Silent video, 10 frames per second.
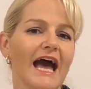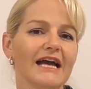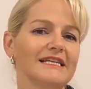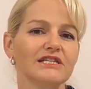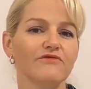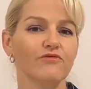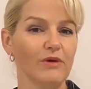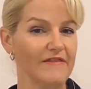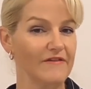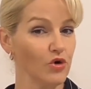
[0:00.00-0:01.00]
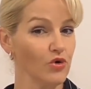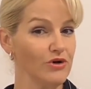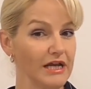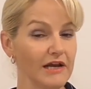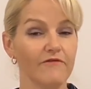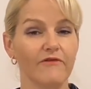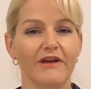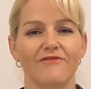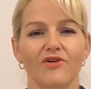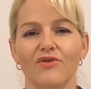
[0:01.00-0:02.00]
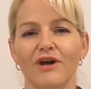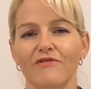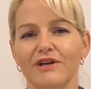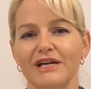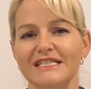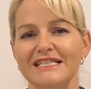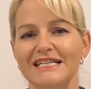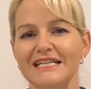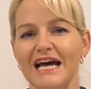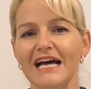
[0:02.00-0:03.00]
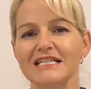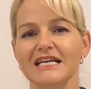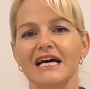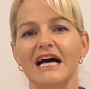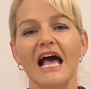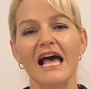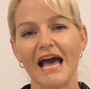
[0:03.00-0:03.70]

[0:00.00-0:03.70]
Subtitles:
active with good in vivo efficacy data